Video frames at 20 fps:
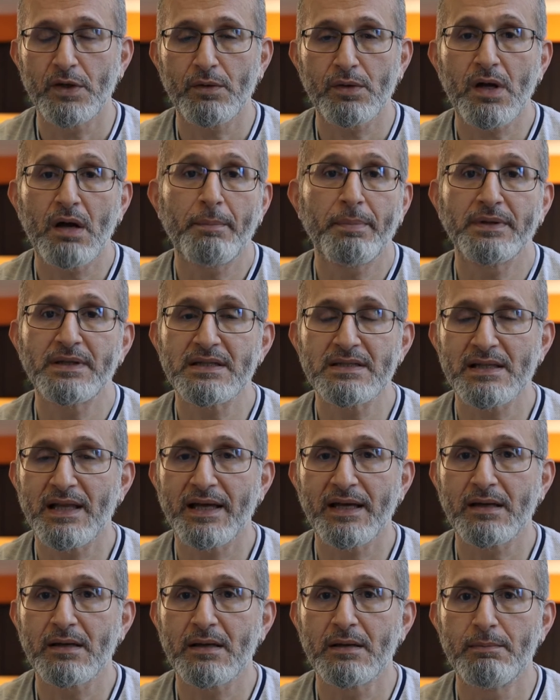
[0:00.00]
Companies
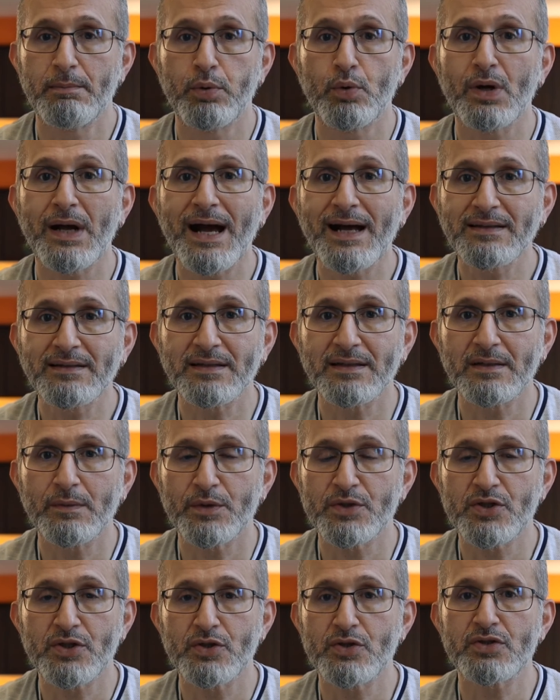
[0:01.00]
like Bugatti,
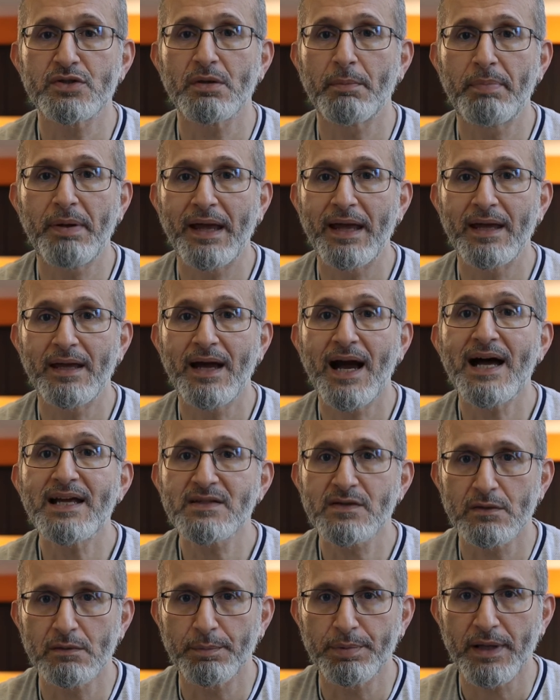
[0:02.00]
which used to pay
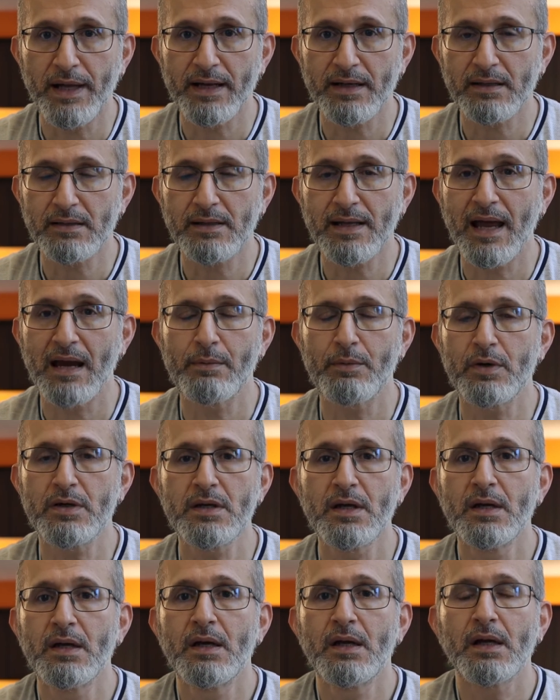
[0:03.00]
Hasselblad camera
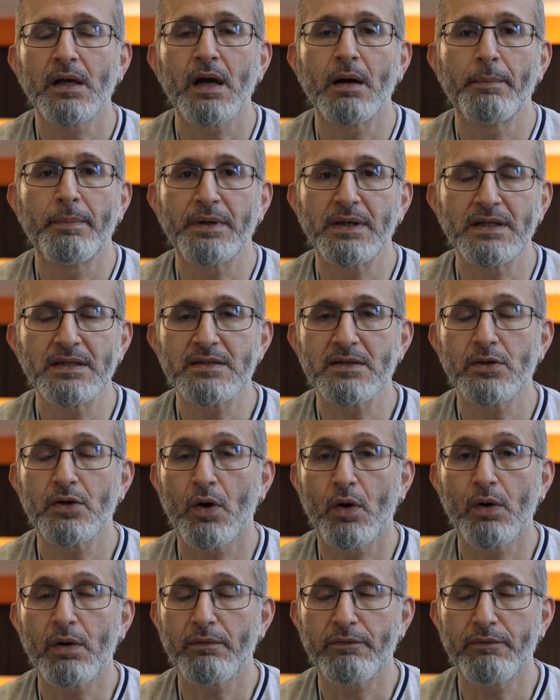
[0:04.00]
companies, you know,